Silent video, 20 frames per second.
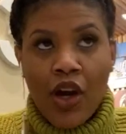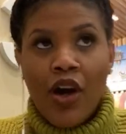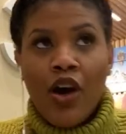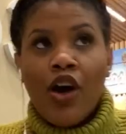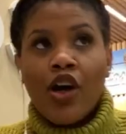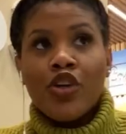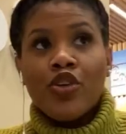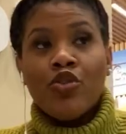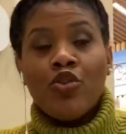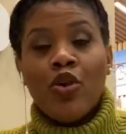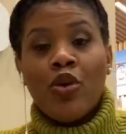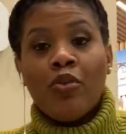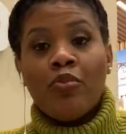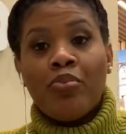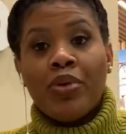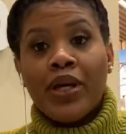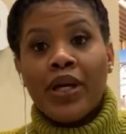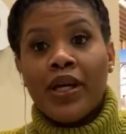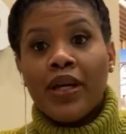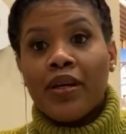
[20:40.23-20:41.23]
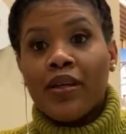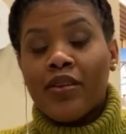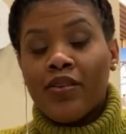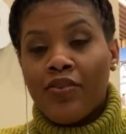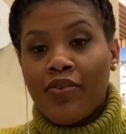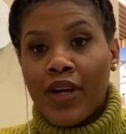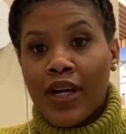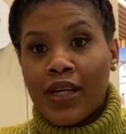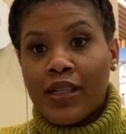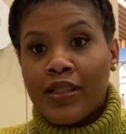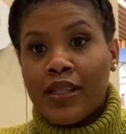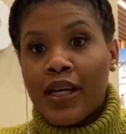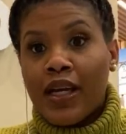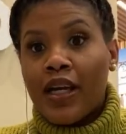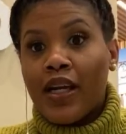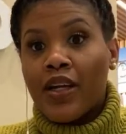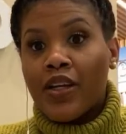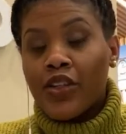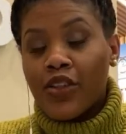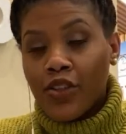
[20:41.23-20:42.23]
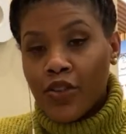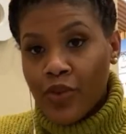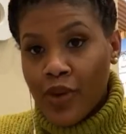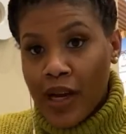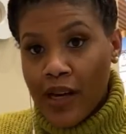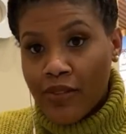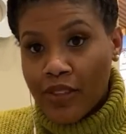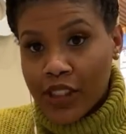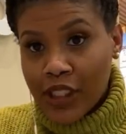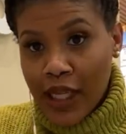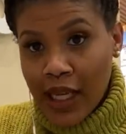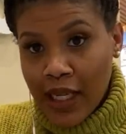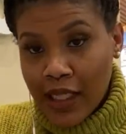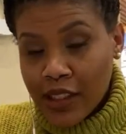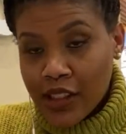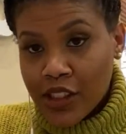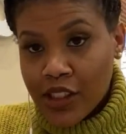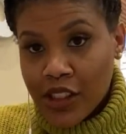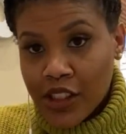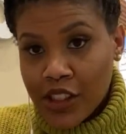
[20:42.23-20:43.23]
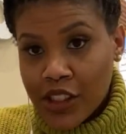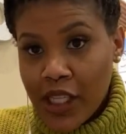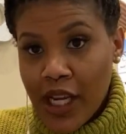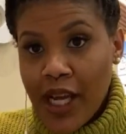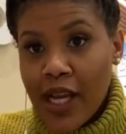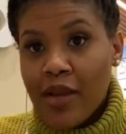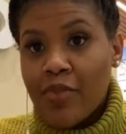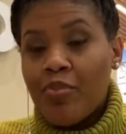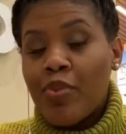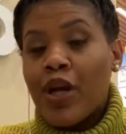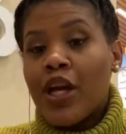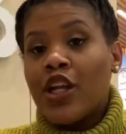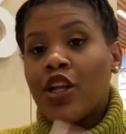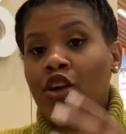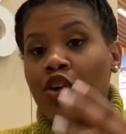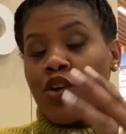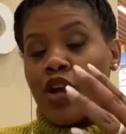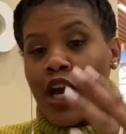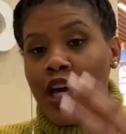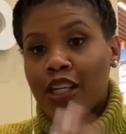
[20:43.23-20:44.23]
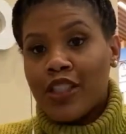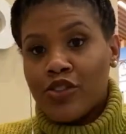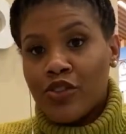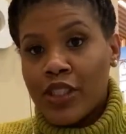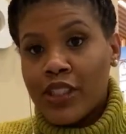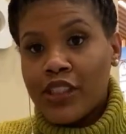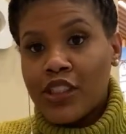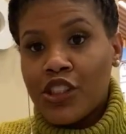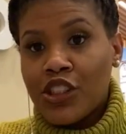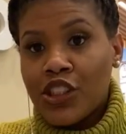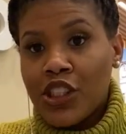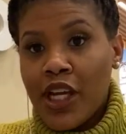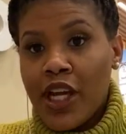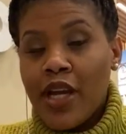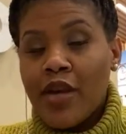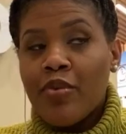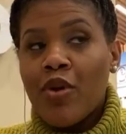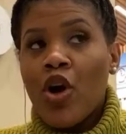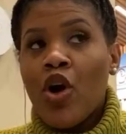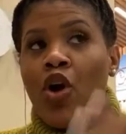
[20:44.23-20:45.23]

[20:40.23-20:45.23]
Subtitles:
Are you gonna pick the fact that you have a challenging shape and learn how to dress the shape?